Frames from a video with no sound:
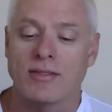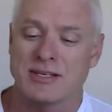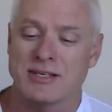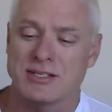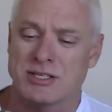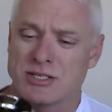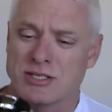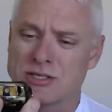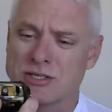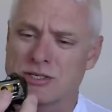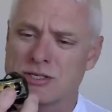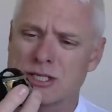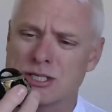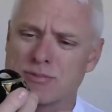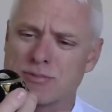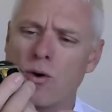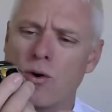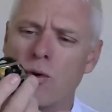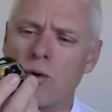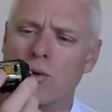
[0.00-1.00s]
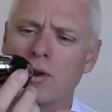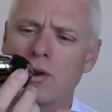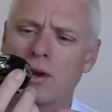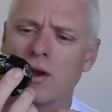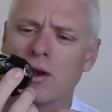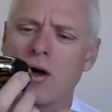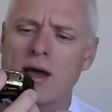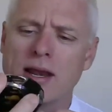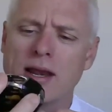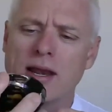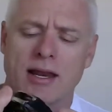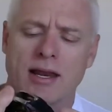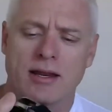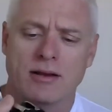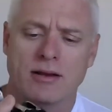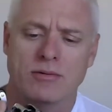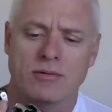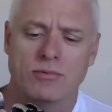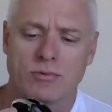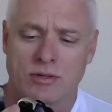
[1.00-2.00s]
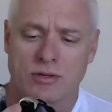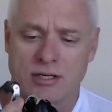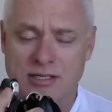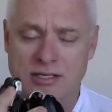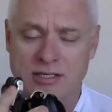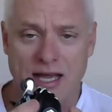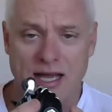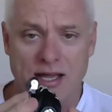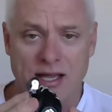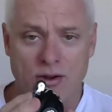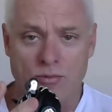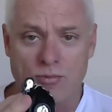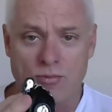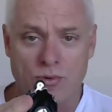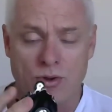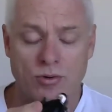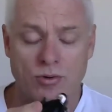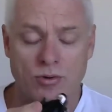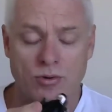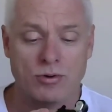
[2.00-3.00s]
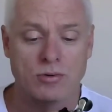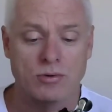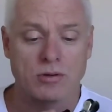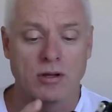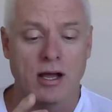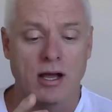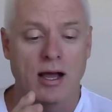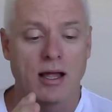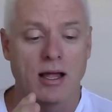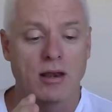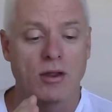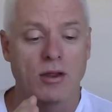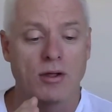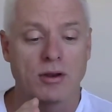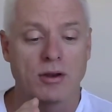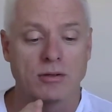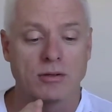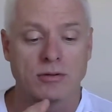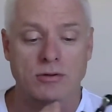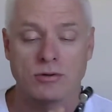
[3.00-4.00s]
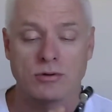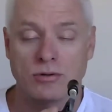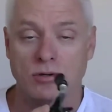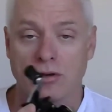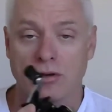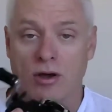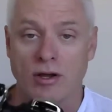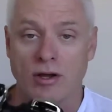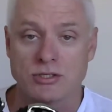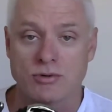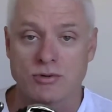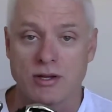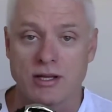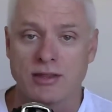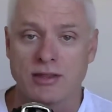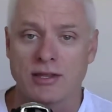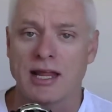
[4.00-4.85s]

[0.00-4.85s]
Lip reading: This is small and light, and it can take a lot of good line strength,